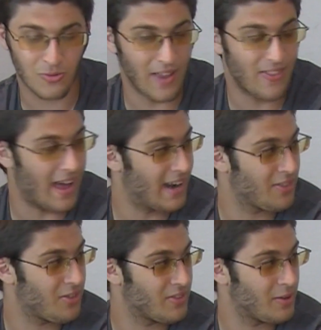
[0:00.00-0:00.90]
I just read
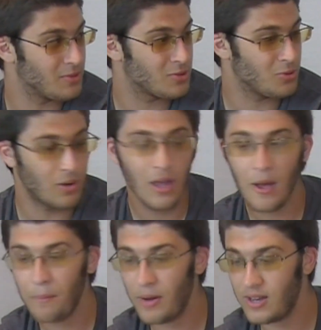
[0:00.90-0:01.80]
that. I thought that was cool.
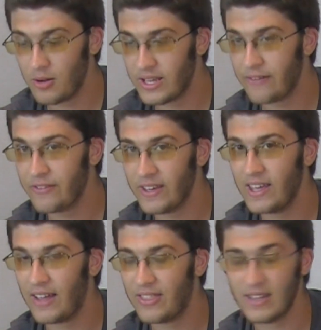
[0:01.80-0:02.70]
Okay. But no,
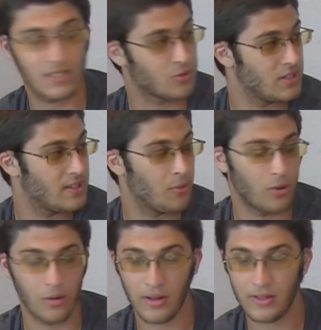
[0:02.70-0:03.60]
definitely, I think it's agreed
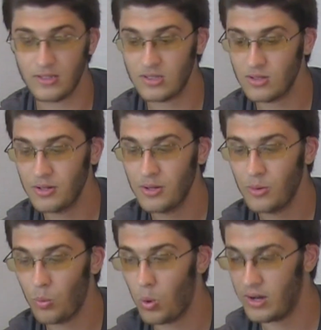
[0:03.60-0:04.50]
that Warner Brothers
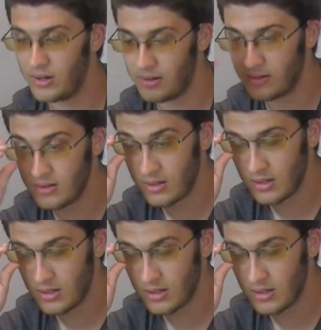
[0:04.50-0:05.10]
won.